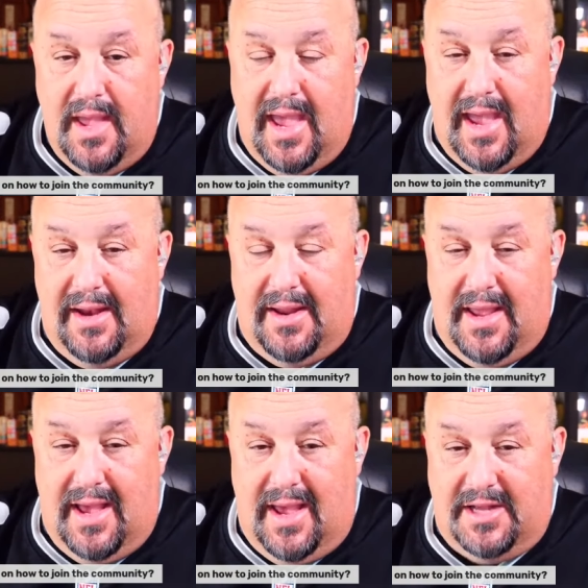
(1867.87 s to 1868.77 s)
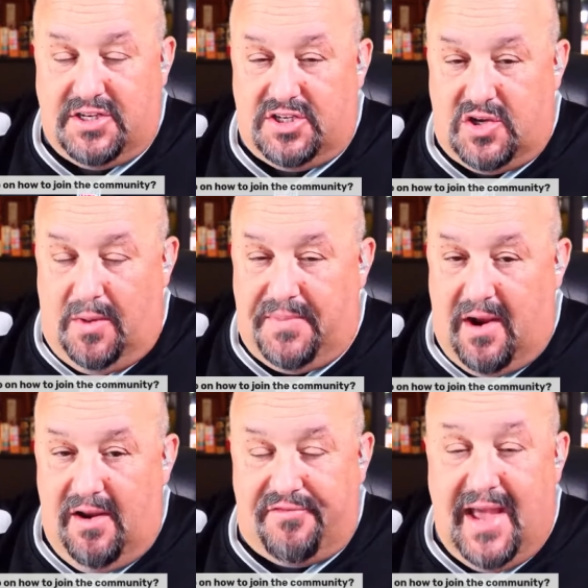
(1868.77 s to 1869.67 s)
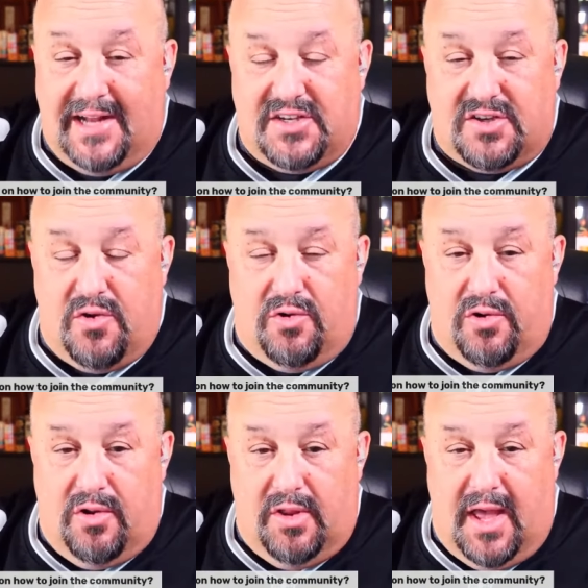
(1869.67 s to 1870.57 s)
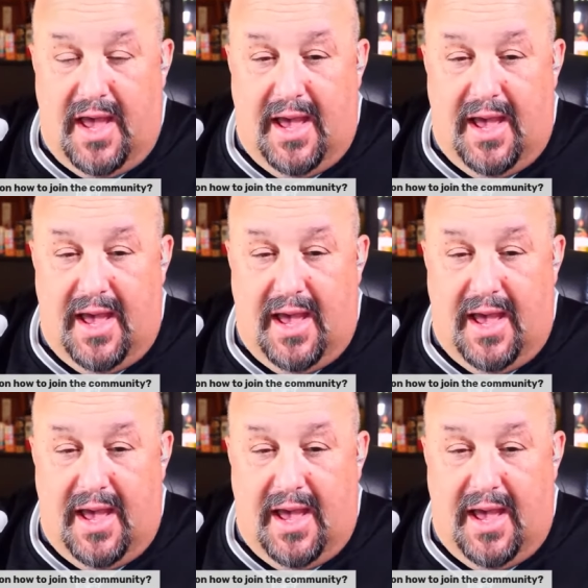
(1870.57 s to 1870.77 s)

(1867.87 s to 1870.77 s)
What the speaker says: And it should show up there. And if not, just Google